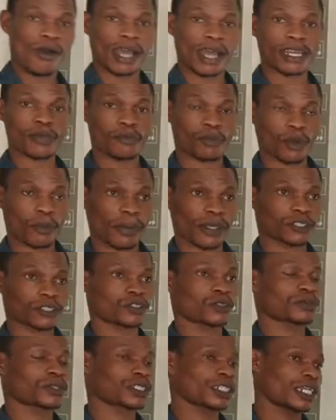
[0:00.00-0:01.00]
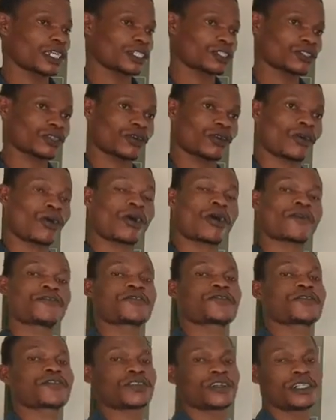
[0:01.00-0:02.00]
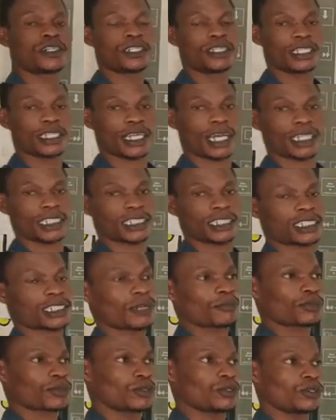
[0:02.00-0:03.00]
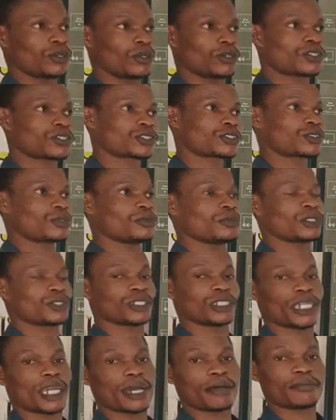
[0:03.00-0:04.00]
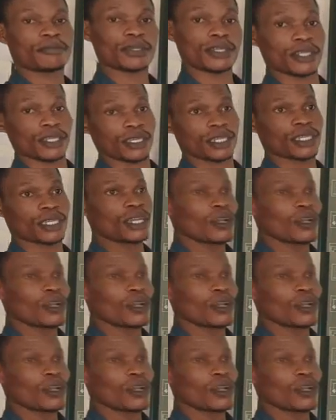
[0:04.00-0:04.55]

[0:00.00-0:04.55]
or an improper subset of the Cartesian product between A and B.